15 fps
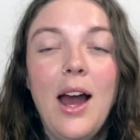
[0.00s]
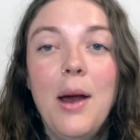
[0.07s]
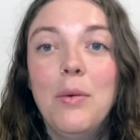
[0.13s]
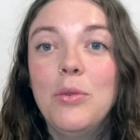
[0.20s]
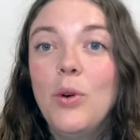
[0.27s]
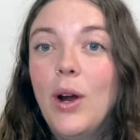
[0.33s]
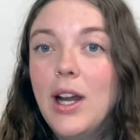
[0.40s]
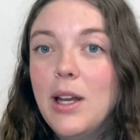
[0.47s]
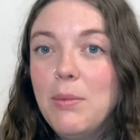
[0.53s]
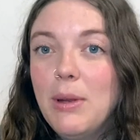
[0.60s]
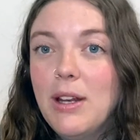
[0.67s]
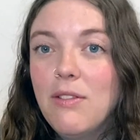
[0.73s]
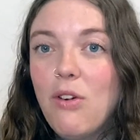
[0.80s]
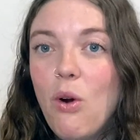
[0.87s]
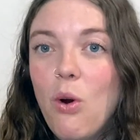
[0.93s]
quite a bit
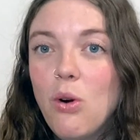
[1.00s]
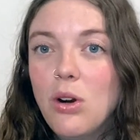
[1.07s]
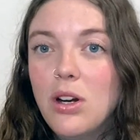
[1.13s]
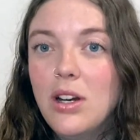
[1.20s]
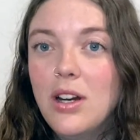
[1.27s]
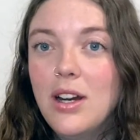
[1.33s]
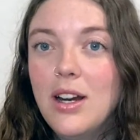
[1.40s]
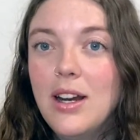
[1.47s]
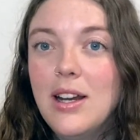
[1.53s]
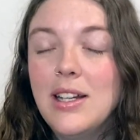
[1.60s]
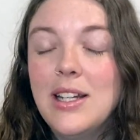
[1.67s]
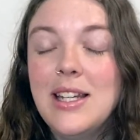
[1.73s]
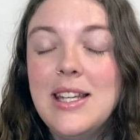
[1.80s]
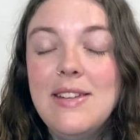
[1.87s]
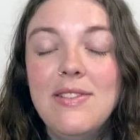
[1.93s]
of horror,
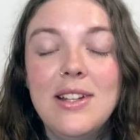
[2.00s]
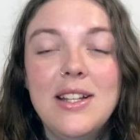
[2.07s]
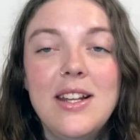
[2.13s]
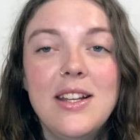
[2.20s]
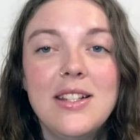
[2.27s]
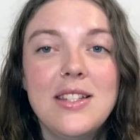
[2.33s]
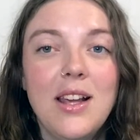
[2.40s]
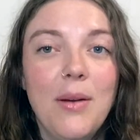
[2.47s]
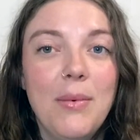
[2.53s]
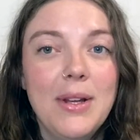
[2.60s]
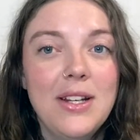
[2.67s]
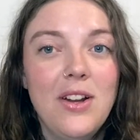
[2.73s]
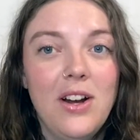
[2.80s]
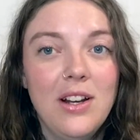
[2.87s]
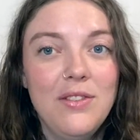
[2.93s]
and even some
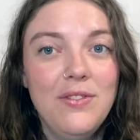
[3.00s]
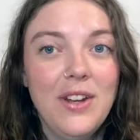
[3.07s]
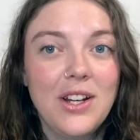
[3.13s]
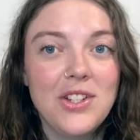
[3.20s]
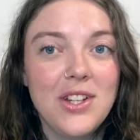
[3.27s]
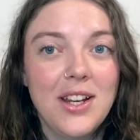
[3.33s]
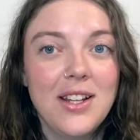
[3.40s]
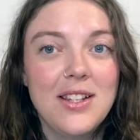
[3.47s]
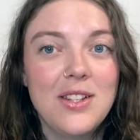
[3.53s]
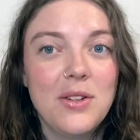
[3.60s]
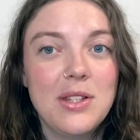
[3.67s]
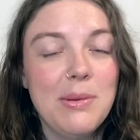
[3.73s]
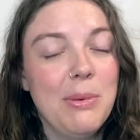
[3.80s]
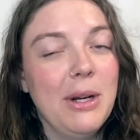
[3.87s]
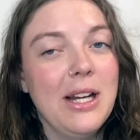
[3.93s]
nonfiction. So
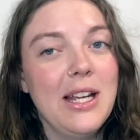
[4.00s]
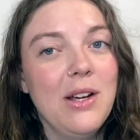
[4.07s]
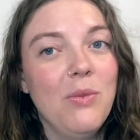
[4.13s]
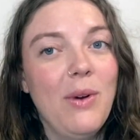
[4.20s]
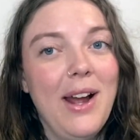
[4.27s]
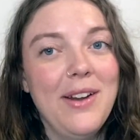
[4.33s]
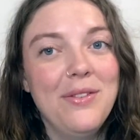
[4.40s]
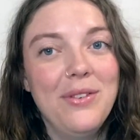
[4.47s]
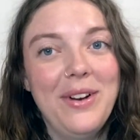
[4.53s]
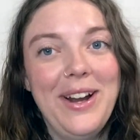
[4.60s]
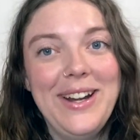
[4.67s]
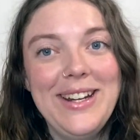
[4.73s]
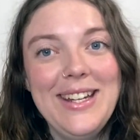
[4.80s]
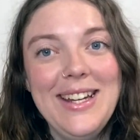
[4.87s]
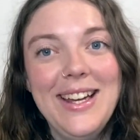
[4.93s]
it's a pretty wide
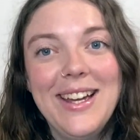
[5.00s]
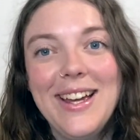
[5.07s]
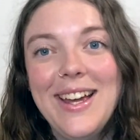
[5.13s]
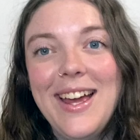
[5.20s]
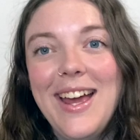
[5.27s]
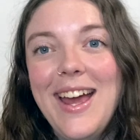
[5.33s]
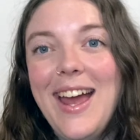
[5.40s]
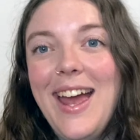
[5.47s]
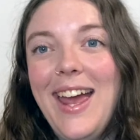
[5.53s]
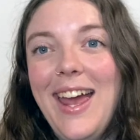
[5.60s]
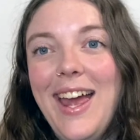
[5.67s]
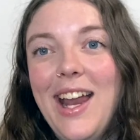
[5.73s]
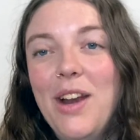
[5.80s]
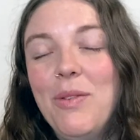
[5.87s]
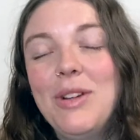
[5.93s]
variety.
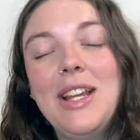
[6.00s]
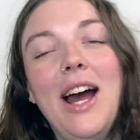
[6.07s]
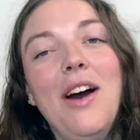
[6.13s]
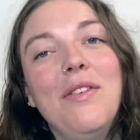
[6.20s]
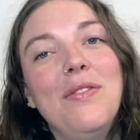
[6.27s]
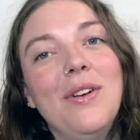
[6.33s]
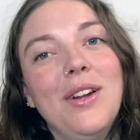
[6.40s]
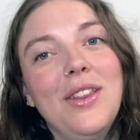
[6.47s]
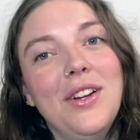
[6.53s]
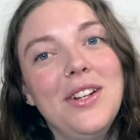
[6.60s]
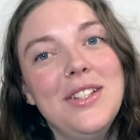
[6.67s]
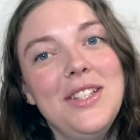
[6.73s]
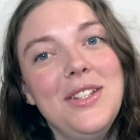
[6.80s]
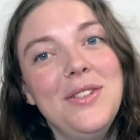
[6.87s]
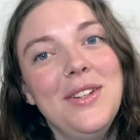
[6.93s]
And without further
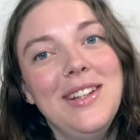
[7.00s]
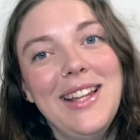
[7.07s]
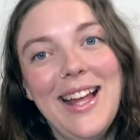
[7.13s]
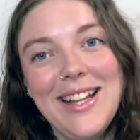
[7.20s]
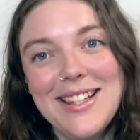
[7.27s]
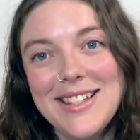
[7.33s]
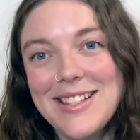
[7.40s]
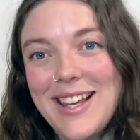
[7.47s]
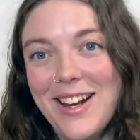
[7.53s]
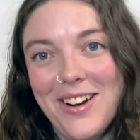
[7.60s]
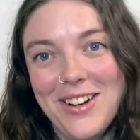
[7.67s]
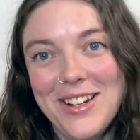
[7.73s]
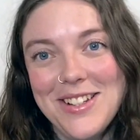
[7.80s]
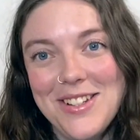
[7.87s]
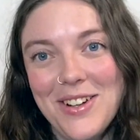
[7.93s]
ado, let's get
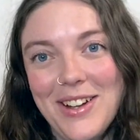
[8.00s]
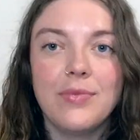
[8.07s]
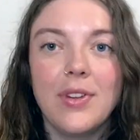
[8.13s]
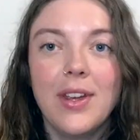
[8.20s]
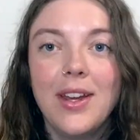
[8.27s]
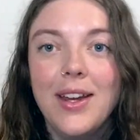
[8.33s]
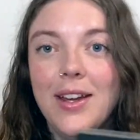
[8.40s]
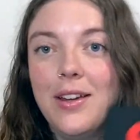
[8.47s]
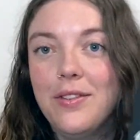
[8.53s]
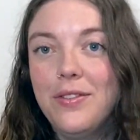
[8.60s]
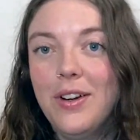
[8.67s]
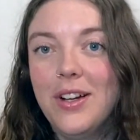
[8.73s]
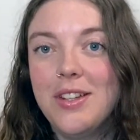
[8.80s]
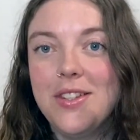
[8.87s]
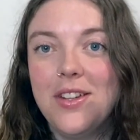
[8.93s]
on into it.
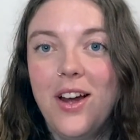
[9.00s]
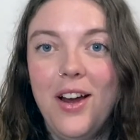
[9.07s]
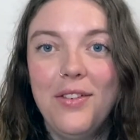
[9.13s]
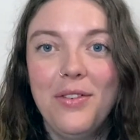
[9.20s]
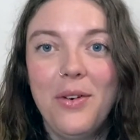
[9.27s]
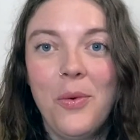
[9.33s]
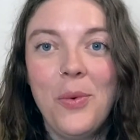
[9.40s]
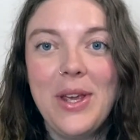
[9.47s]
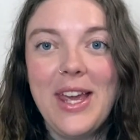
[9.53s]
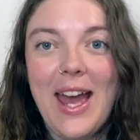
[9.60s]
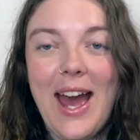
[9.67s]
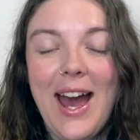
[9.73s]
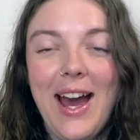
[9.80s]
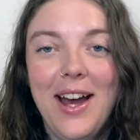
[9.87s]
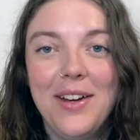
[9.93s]
First off, we
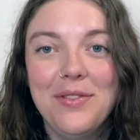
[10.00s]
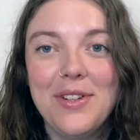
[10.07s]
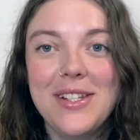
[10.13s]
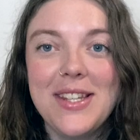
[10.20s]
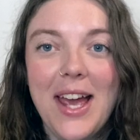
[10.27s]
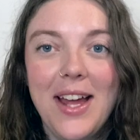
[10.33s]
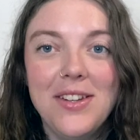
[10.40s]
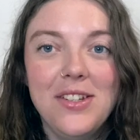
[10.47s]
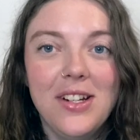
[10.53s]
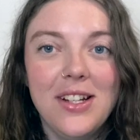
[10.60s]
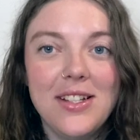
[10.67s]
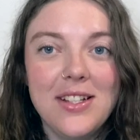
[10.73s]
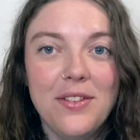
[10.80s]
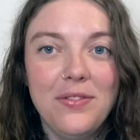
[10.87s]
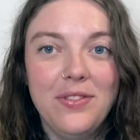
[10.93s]
have Tender
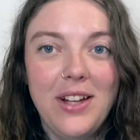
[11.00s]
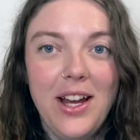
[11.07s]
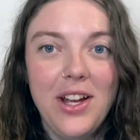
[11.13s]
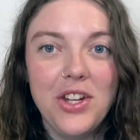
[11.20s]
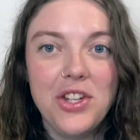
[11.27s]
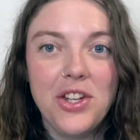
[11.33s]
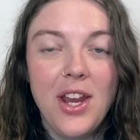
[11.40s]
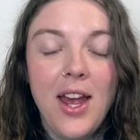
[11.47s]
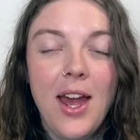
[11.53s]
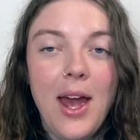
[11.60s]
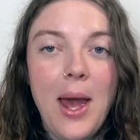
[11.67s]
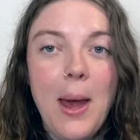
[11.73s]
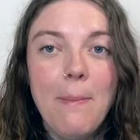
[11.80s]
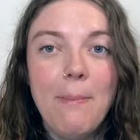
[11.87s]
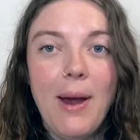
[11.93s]
is the Flesh
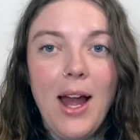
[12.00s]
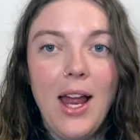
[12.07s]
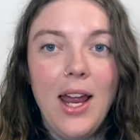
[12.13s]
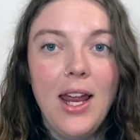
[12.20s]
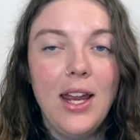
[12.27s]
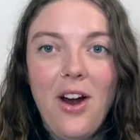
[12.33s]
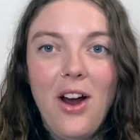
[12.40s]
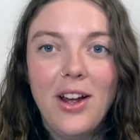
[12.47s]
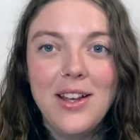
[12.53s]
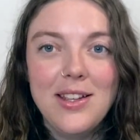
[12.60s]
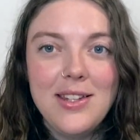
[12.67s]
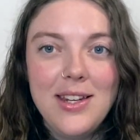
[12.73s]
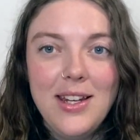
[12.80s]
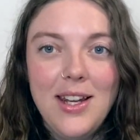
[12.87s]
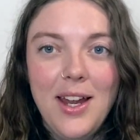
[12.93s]
by
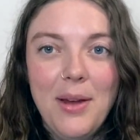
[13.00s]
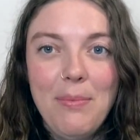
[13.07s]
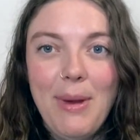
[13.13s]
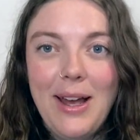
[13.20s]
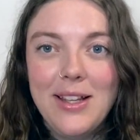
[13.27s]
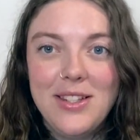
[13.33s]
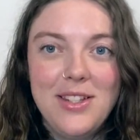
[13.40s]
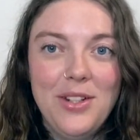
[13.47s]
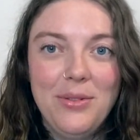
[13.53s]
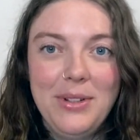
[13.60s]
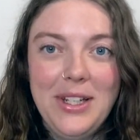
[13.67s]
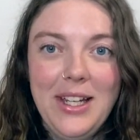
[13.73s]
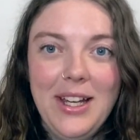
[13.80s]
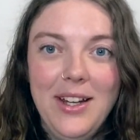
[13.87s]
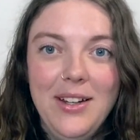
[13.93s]
Agustina
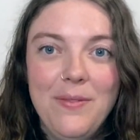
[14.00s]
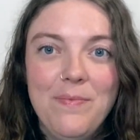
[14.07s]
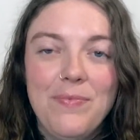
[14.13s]
Bazterrica.